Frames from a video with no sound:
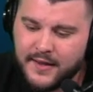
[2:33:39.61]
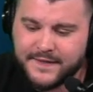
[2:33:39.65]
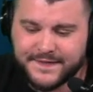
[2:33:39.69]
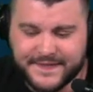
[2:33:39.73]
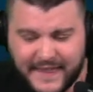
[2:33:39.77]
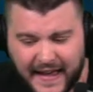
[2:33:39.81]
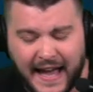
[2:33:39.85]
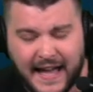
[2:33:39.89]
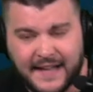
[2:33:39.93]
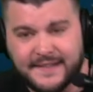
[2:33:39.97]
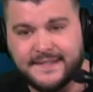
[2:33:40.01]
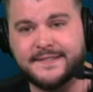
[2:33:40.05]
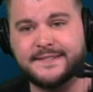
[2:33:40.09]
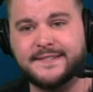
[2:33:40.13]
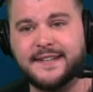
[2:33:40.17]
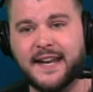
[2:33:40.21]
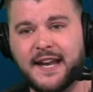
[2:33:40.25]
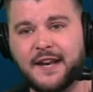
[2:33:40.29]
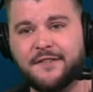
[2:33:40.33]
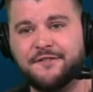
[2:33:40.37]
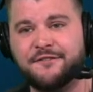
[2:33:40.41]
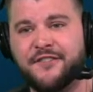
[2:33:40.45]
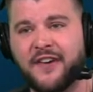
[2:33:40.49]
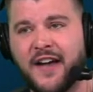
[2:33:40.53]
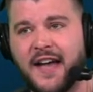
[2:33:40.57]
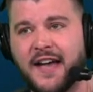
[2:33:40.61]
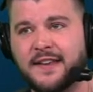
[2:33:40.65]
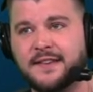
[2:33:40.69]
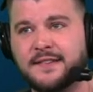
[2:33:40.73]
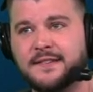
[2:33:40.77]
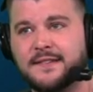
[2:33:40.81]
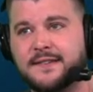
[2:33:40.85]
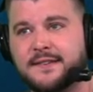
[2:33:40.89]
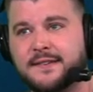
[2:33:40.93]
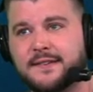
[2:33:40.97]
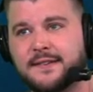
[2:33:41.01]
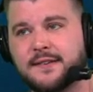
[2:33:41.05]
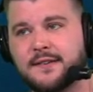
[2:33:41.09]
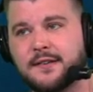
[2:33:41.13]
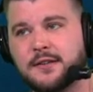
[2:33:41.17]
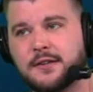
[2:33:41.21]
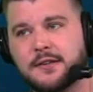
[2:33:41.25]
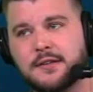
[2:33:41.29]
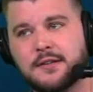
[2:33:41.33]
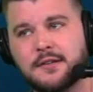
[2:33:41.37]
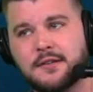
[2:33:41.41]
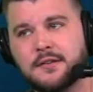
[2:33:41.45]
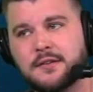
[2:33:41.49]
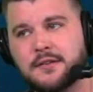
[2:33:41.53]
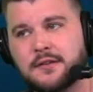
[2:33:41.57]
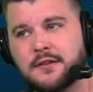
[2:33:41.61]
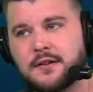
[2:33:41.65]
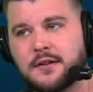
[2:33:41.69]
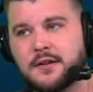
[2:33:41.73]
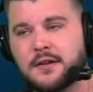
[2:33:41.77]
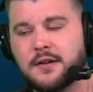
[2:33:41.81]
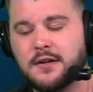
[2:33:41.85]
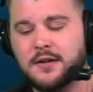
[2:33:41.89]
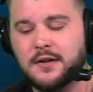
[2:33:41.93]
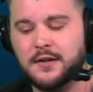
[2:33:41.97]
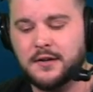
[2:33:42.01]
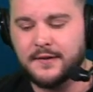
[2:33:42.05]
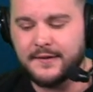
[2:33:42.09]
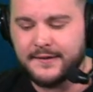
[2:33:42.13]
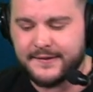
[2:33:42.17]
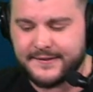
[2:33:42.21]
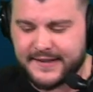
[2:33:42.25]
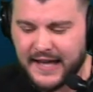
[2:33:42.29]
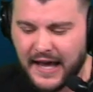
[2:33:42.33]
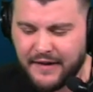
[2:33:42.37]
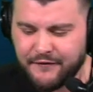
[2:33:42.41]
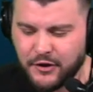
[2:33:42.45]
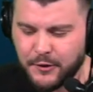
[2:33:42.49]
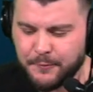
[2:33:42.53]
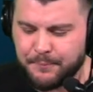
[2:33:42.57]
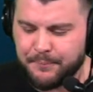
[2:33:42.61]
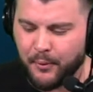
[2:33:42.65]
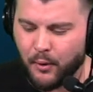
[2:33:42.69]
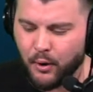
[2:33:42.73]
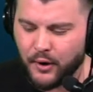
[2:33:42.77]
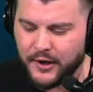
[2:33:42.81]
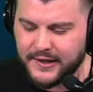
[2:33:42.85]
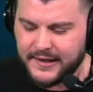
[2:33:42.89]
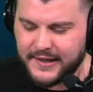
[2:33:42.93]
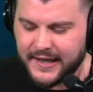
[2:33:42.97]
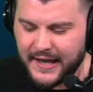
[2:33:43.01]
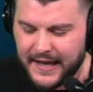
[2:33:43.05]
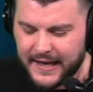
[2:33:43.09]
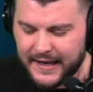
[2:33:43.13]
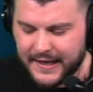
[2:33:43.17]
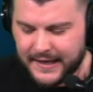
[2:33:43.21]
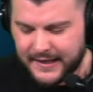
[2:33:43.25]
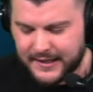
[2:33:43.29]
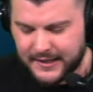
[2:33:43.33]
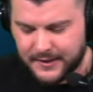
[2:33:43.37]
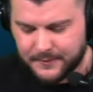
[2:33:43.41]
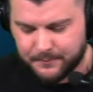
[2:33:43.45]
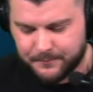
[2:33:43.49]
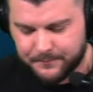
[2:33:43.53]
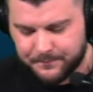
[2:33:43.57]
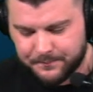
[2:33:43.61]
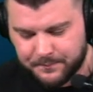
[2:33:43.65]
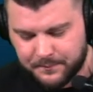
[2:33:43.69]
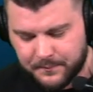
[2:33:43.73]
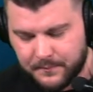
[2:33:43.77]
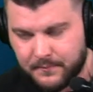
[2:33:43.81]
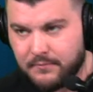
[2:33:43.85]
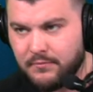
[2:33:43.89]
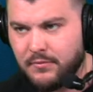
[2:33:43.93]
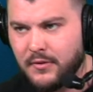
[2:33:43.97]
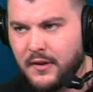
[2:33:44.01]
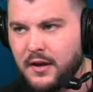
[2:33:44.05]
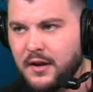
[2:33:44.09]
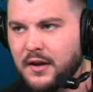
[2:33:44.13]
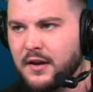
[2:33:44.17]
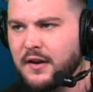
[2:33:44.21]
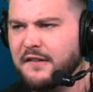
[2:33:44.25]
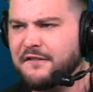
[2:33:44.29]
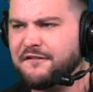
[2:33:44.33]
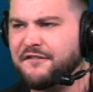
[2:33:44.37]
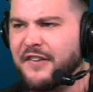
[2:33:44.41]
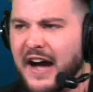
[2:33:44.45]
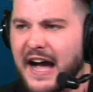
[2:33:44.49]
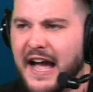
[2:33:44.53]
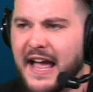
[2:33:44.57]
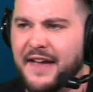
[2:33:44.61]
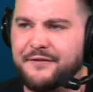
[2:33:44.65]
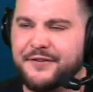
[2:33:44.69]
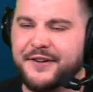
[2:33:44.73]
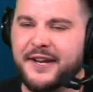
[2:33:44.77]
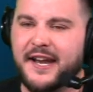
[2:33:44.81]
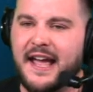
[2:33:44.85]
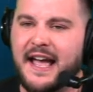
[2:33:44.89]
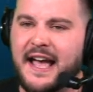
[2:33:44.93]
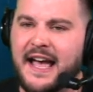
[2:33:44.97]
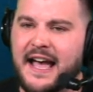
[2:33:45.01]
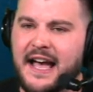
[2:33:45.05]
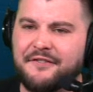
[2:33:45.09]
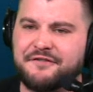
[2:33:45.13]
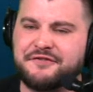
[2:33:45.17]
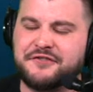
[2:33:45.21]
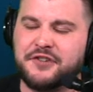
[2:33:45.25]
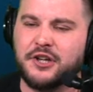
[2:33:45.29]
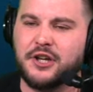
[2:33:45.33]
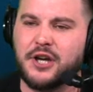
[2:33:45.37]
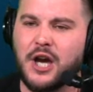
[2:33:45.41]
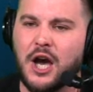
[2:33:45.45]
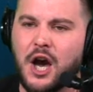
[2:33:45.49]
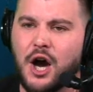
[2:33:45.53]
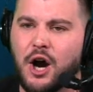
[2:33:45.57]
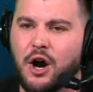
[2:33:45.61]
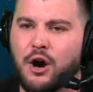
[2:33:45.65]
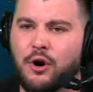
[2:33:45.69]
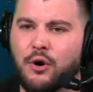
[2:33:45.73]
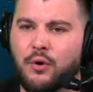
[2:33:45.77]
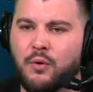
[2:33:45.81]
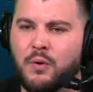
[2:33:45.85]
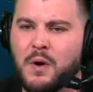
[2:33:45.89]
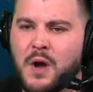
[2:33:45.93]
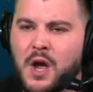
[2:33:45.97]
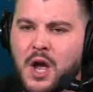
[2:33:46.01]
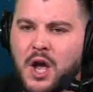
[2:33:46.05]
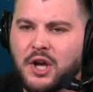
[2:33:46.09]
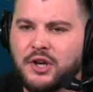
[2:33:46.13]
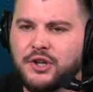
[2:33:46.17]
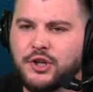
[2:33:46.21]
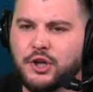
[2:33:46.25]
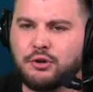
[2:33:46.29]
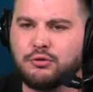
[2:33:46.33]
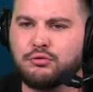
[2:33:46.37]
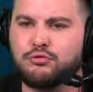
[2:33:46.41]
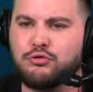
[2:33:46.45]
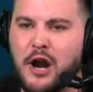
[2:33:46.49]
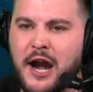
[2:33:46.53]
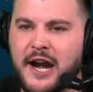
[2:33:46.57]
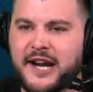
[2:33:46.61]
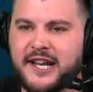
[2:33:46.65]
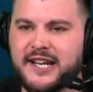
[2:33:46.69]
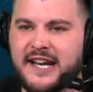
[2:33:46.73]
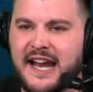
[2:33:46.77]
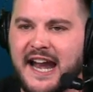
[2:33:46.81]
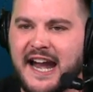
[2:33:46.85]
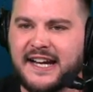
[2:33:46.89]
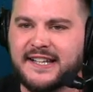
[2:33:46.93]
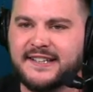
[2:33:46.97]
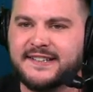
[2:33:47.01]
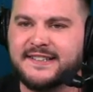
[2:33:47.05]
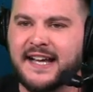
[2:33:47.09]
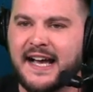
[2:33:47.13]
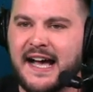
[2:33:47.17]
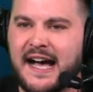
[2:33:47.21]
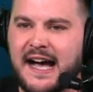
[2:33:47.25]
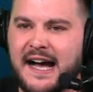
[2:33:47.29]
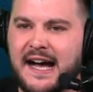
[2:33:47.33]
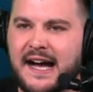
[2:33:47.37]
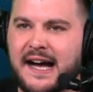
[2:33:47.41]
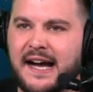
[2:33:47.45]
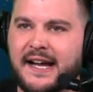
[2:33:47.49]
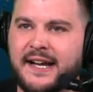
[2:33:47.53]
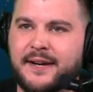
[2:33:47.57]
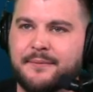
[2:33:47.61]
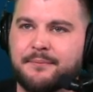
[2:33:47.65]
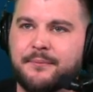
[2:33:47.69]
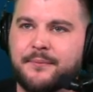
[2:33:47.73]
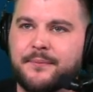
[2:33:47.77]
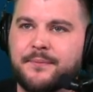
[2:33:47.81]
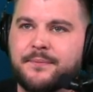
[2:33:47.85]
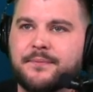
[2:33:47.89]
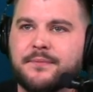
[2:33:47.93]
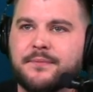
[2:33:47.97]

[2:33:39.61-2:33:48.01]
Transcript: That's defense. Seven-point game. Five and a half to go. You're running out of time.